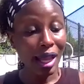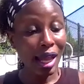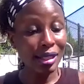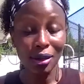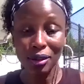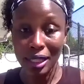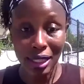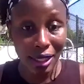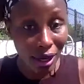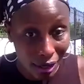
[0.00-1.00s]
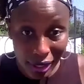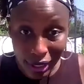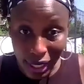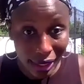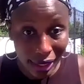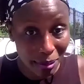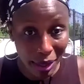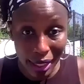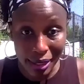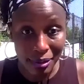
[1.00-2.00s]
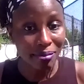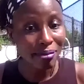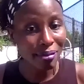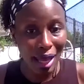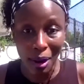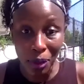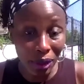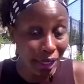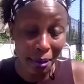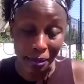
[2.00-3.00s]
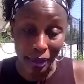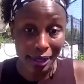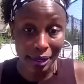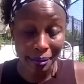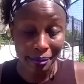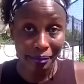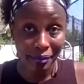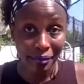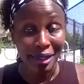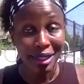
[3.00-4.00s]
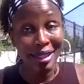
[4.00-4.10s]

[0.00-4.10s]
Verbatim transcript: I saw Gretchen Carlson got this much. I want that much. Right.